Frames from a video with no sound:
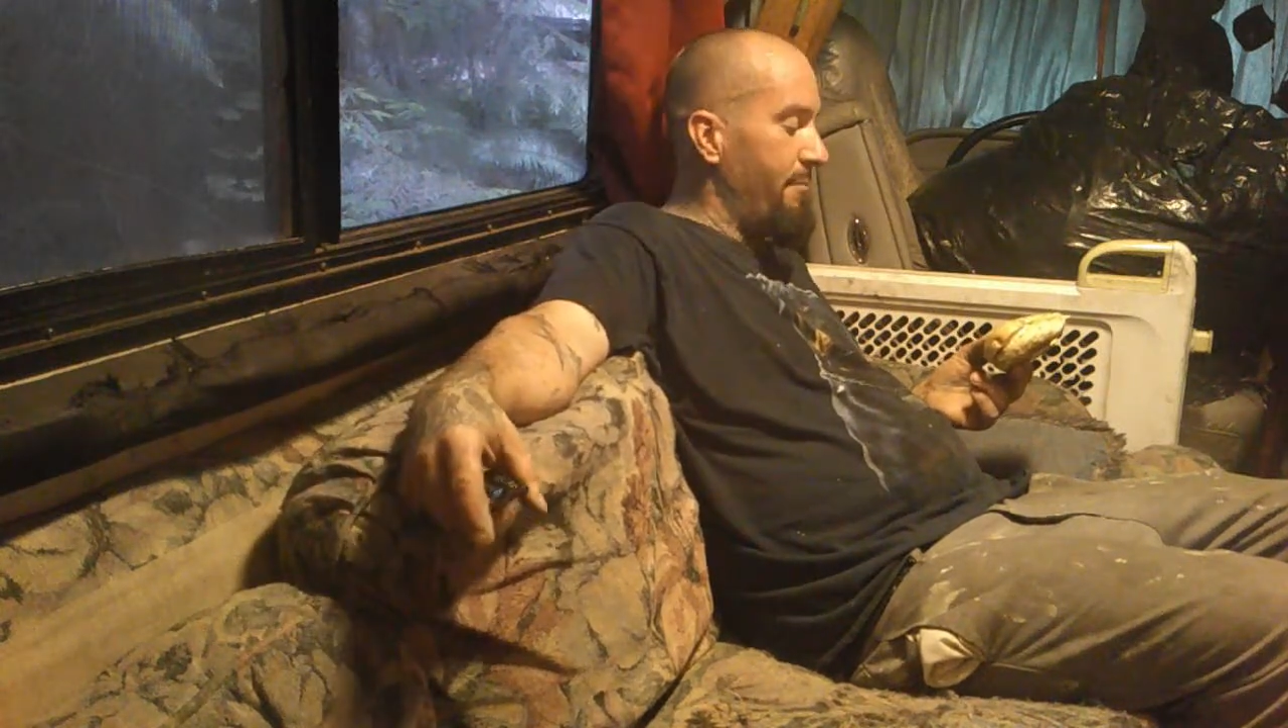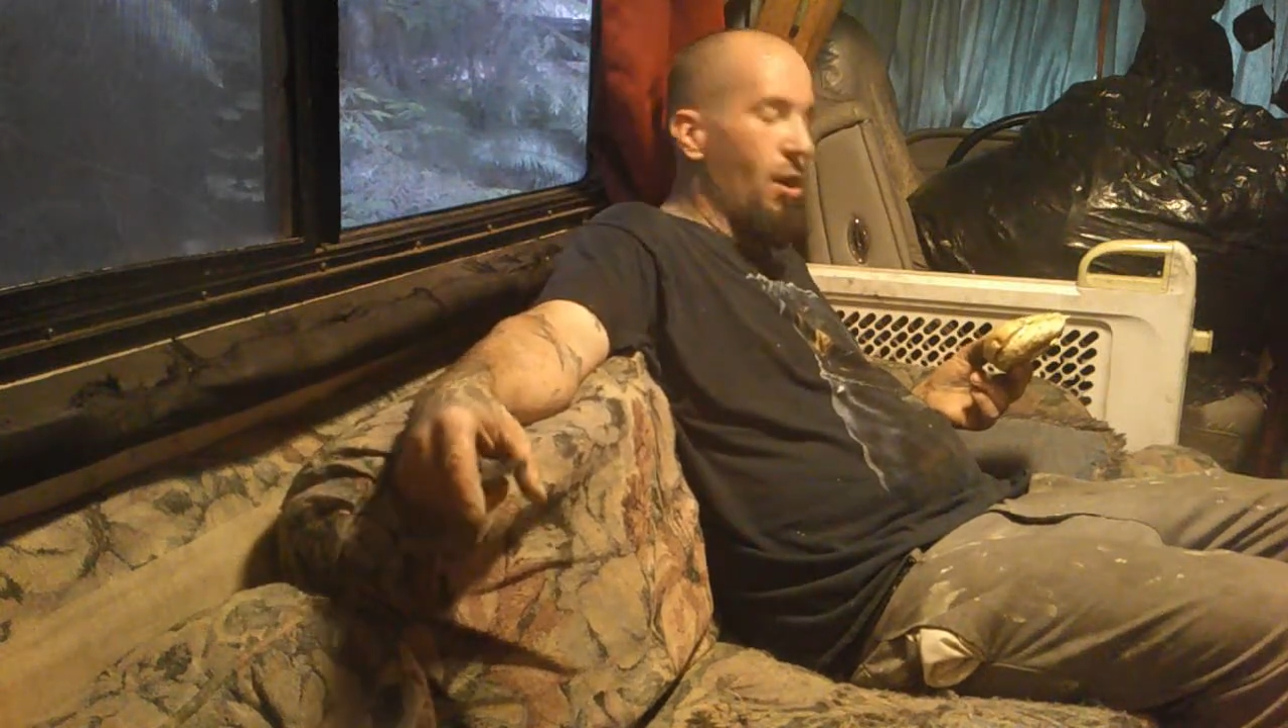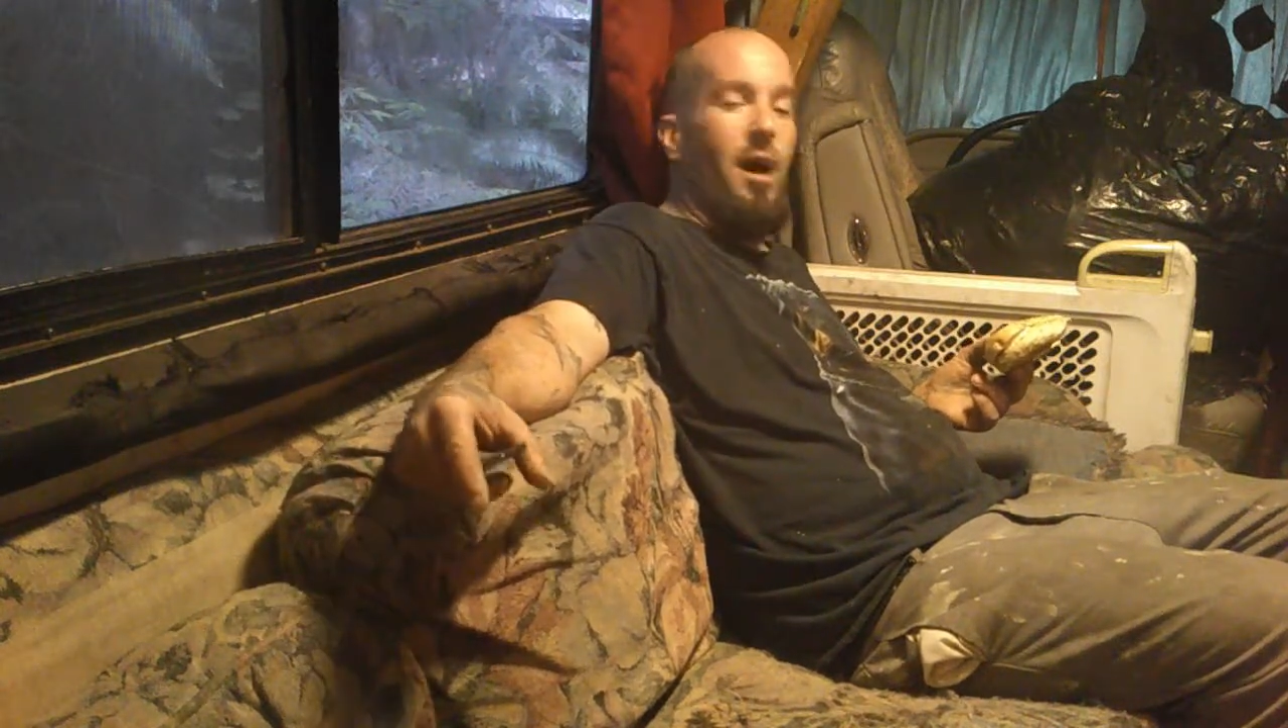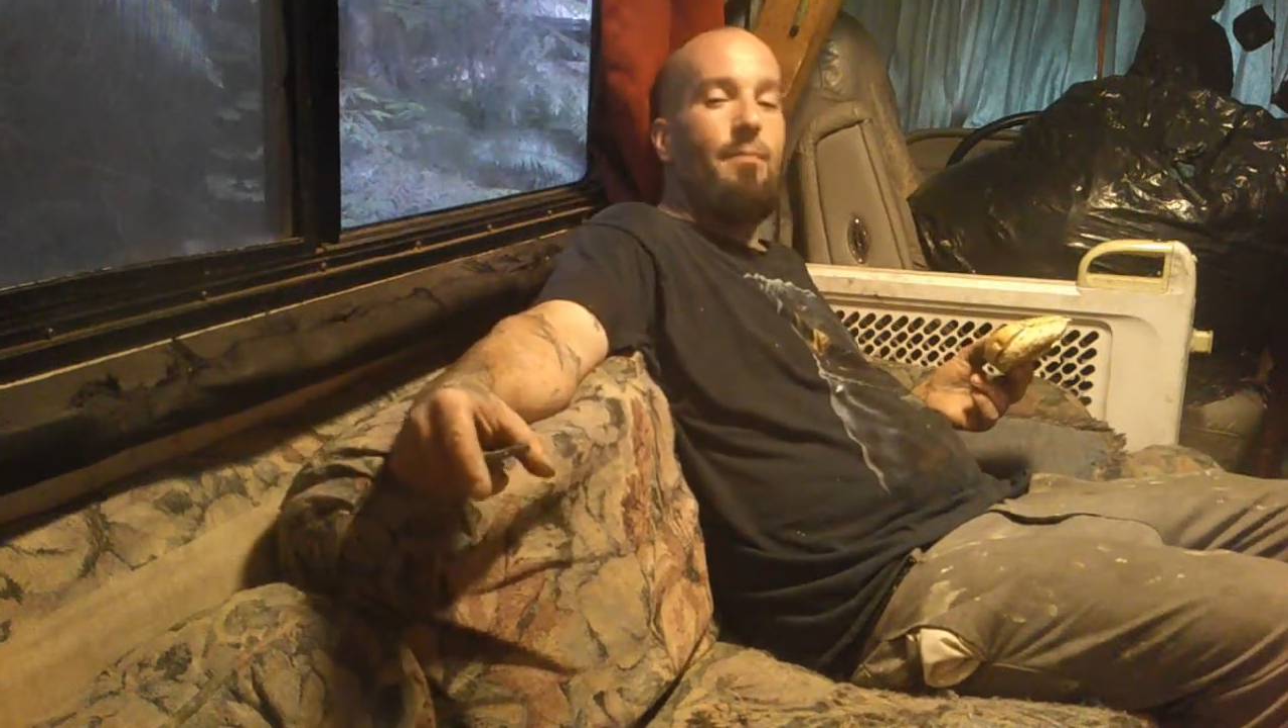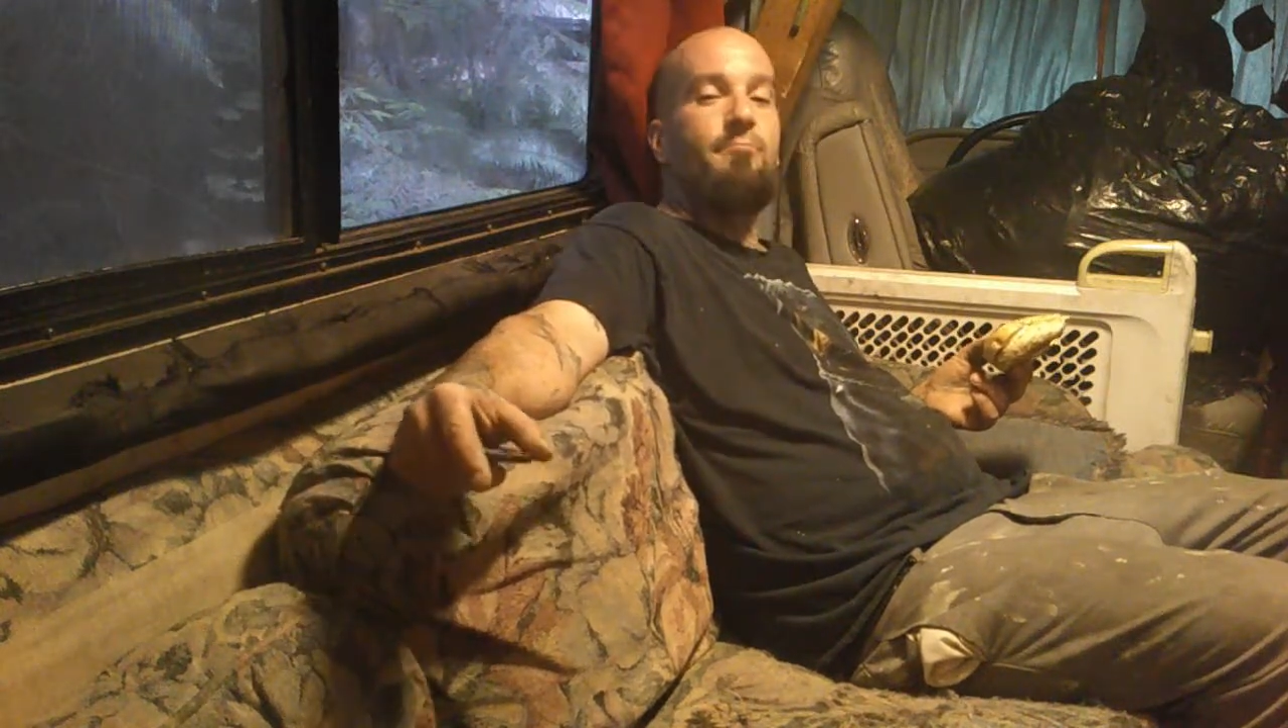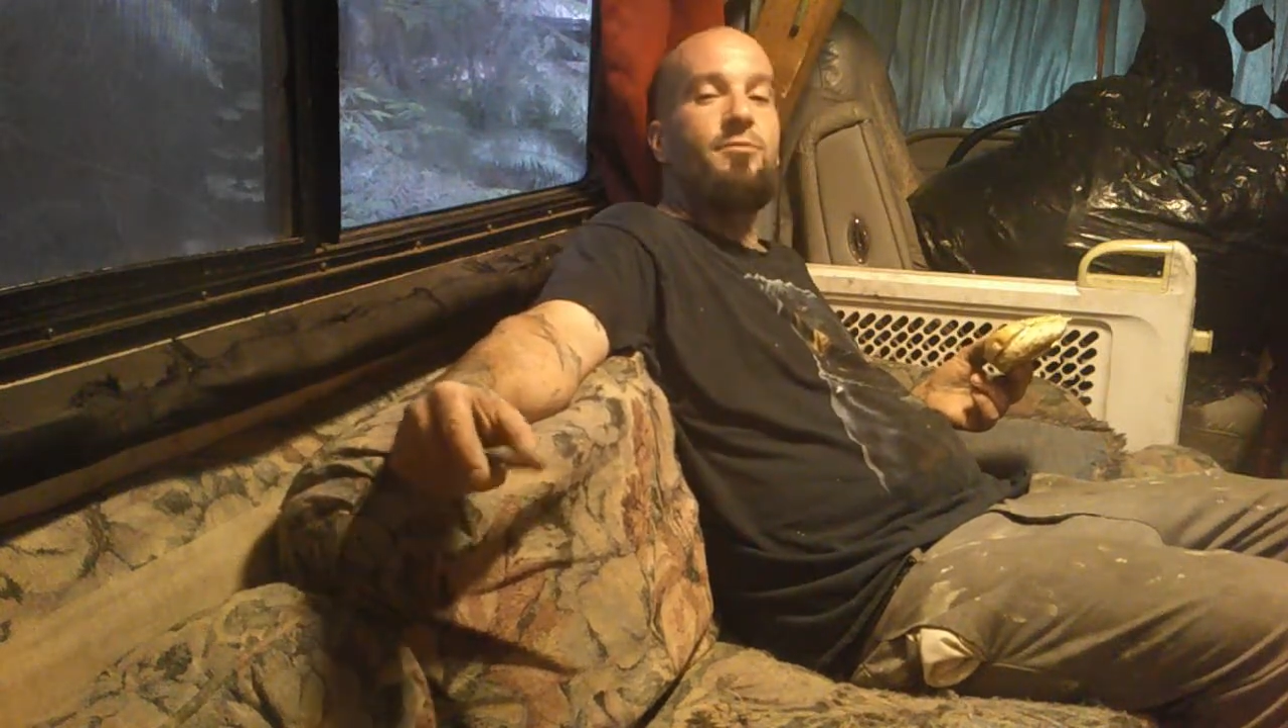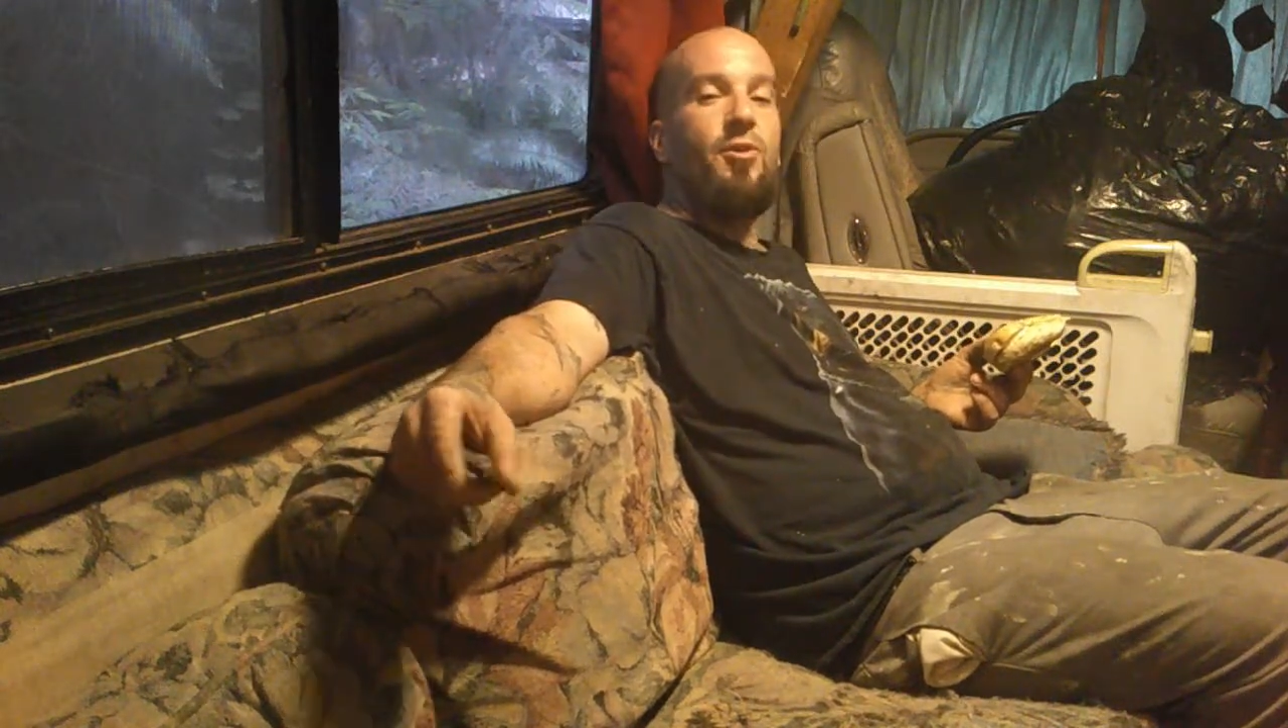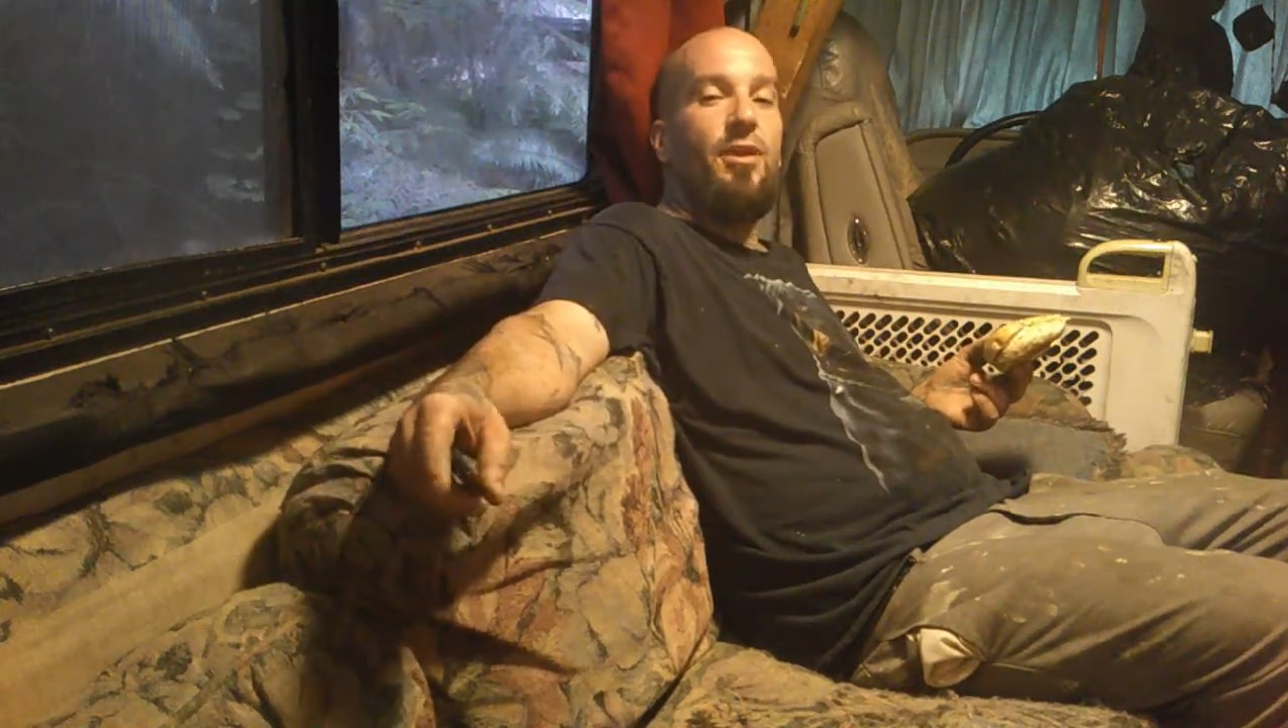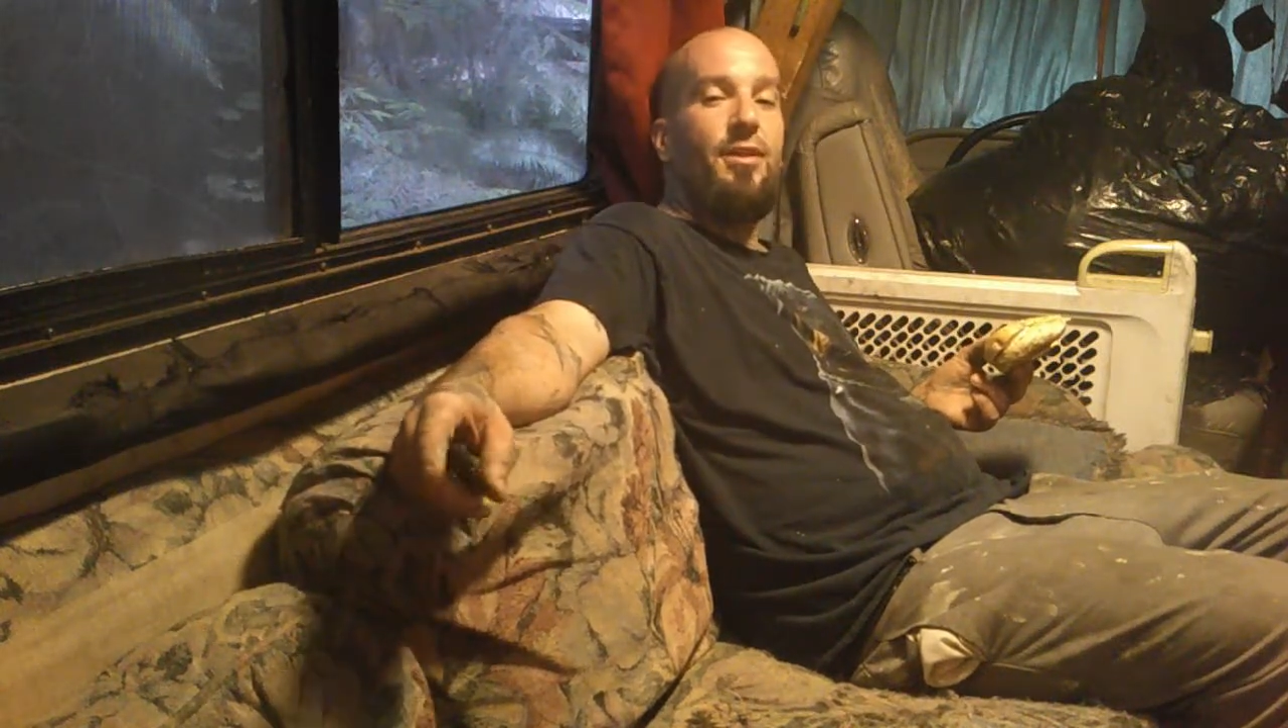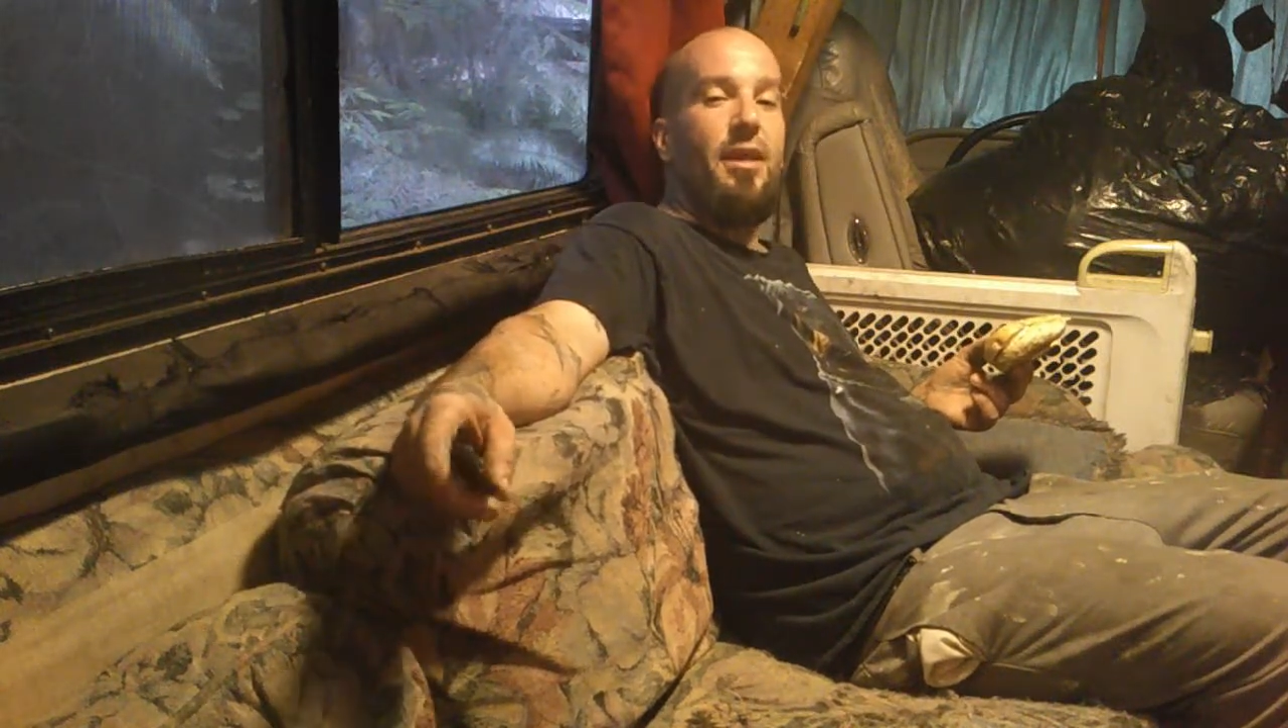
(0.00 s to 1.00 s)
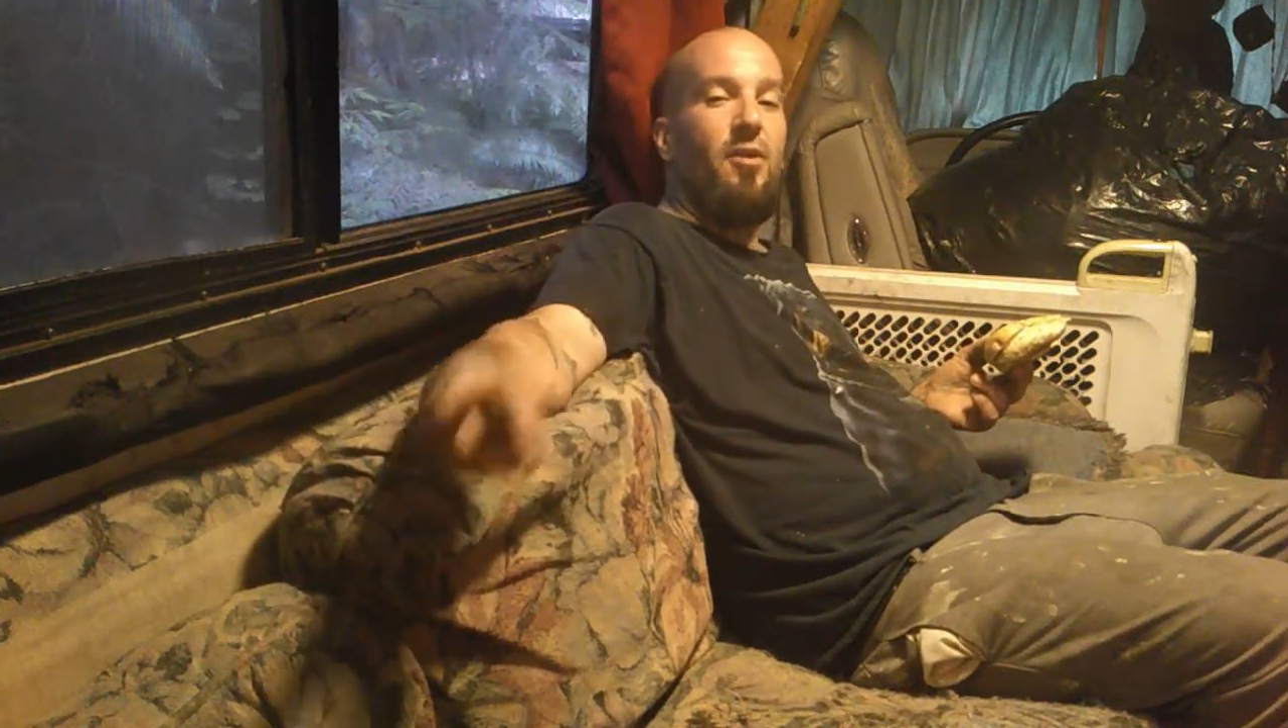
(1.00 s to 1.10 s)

problems or anything.